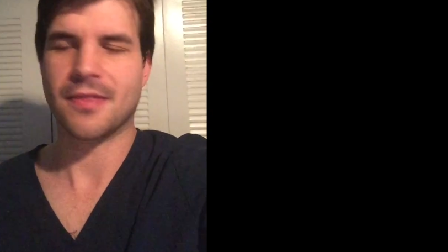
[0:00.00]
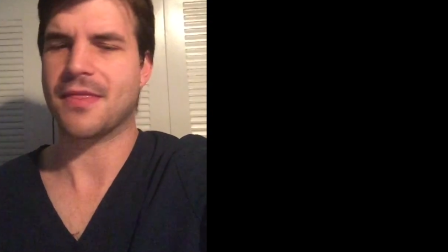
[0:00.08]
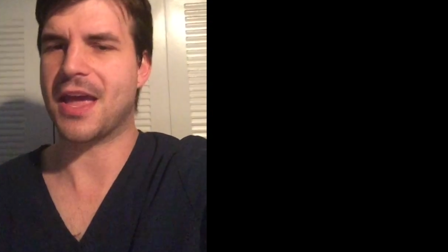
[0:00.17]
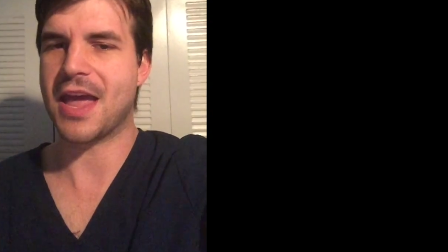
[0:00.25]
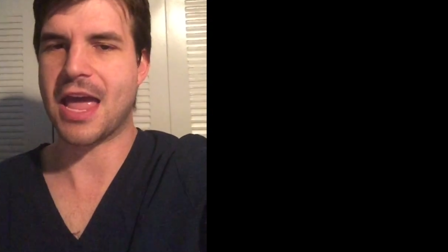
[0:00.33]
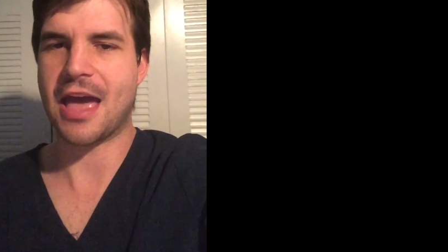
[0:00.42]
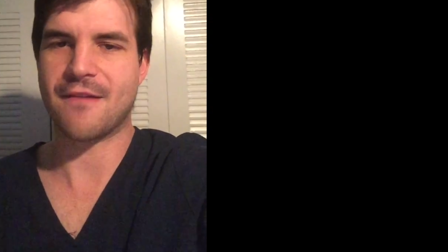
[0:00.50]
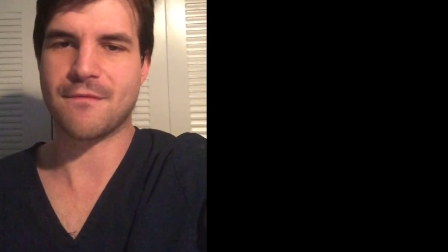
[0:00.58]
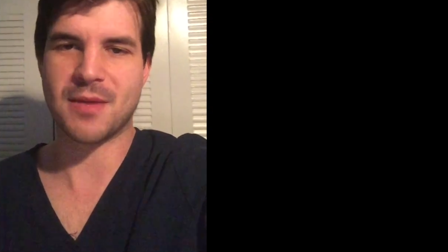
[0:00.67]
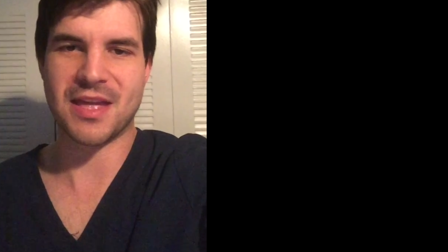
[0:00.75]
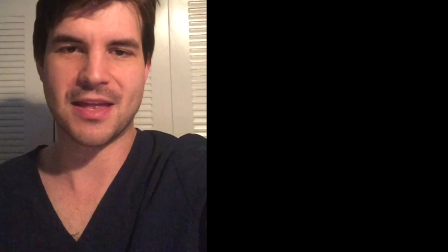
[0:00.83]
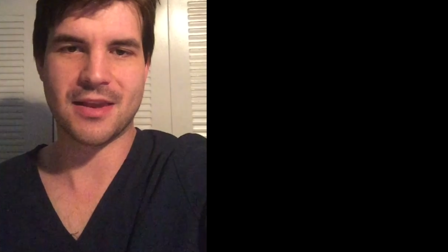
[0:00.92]
They
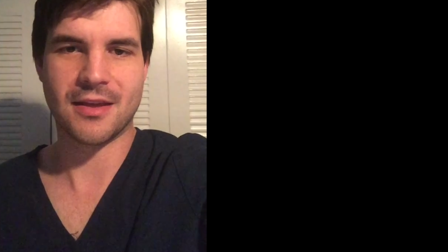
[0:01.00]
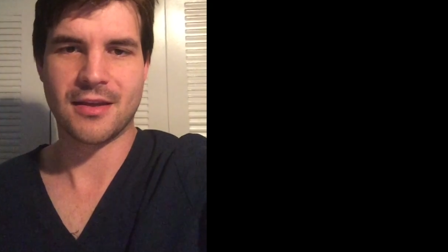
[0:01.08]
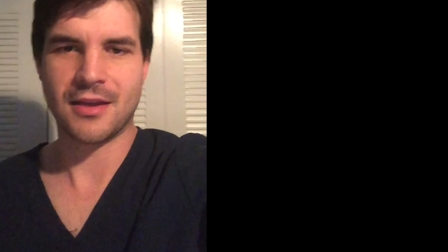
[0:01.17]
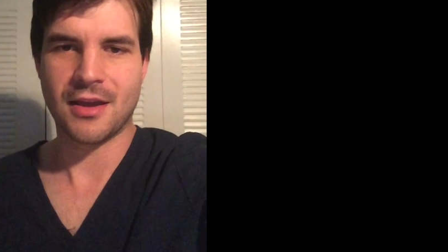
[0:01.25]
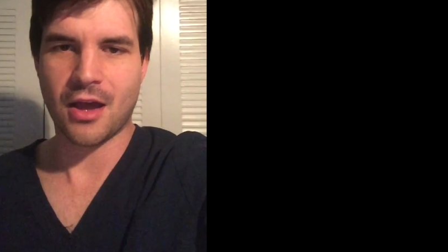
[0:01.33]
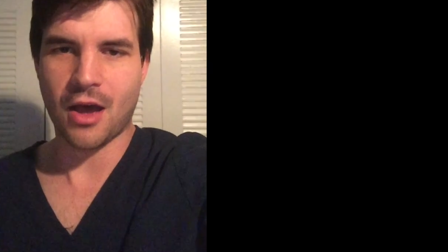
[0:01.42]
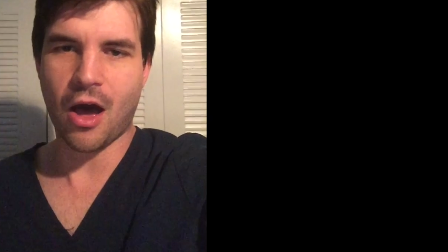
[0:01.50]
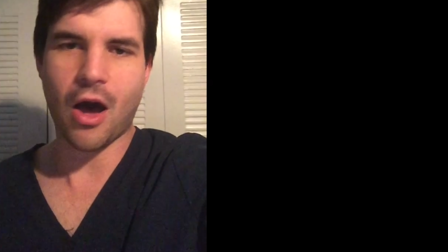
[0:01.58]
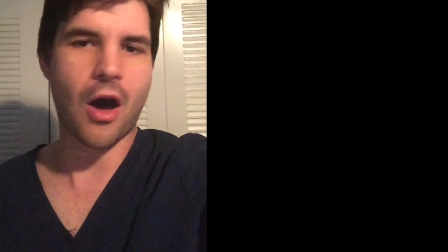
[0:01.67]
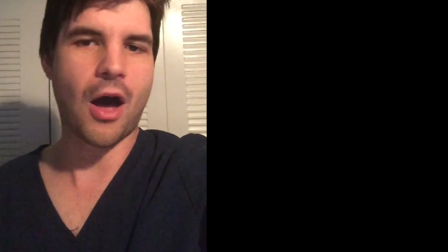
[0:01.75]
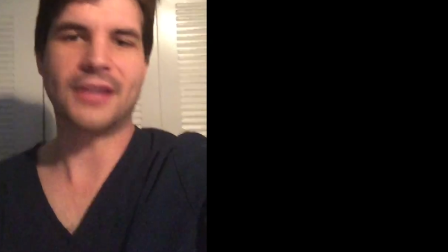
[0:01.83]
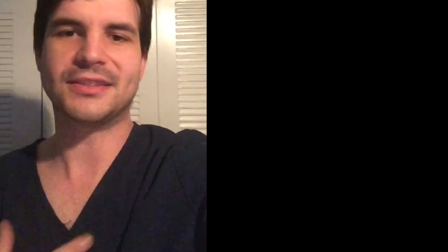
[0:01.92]
have been
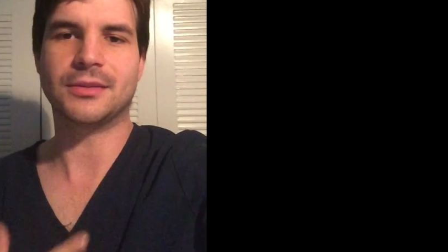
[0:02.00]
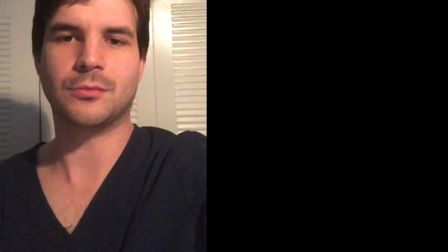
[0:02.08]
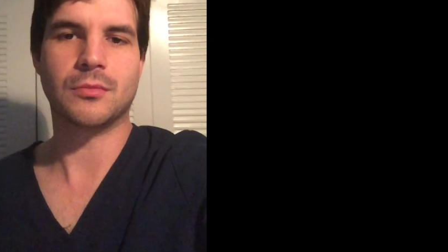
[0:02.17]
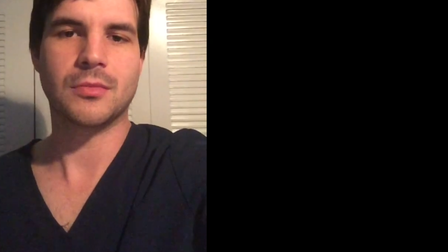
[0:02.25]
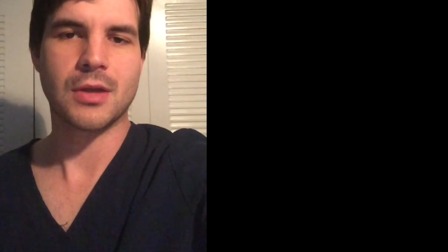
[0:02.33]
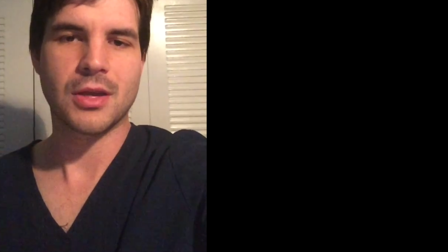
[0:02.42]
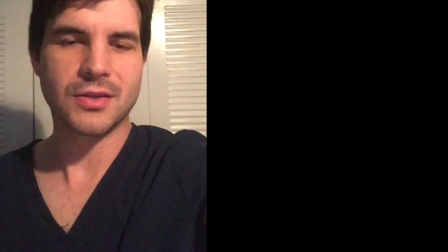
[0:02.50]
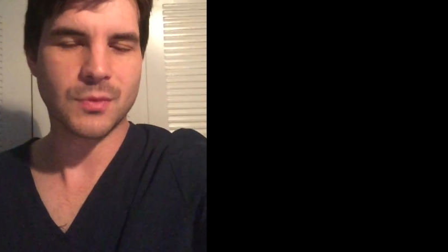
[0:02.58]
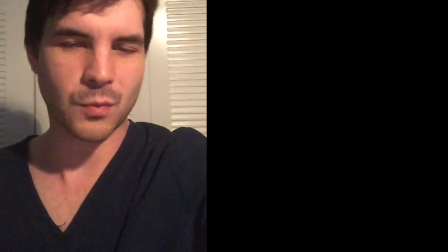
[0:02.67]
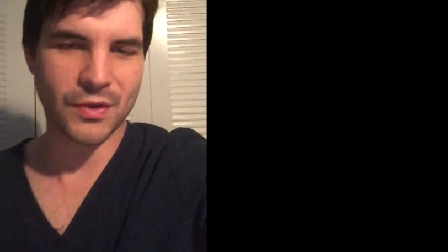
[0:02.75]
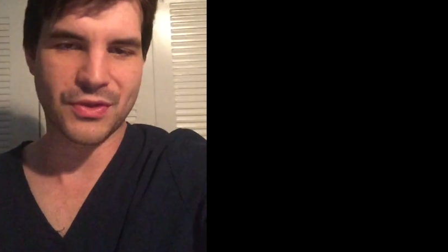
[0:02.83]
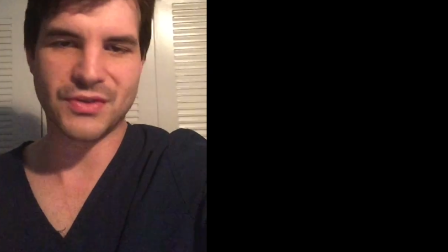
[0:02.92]
awesome
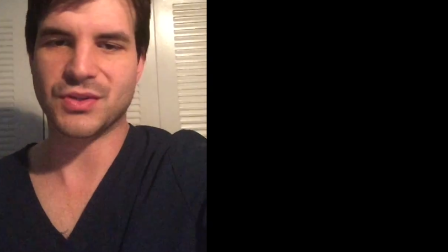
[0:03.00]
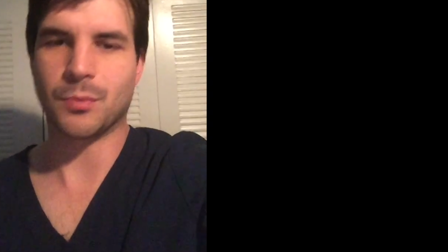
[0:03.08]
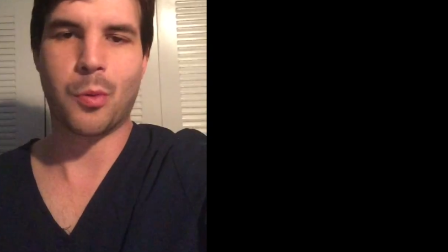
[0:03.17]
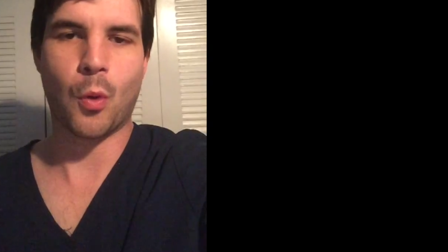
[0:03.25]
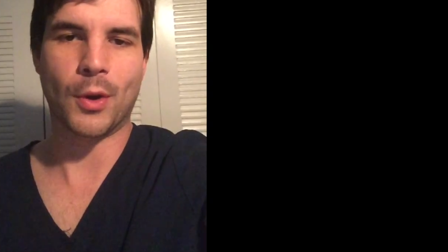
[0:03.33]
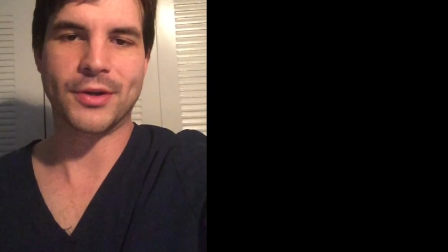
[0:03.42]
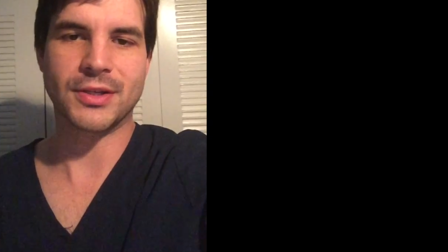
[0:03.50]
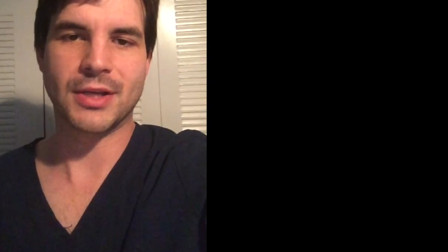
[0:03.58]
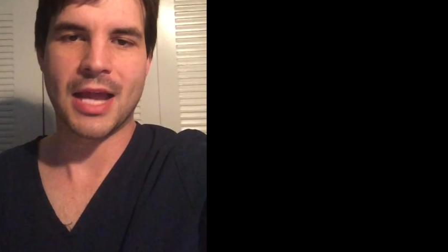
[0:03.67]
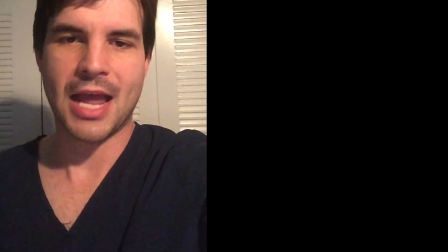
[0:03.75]
with the support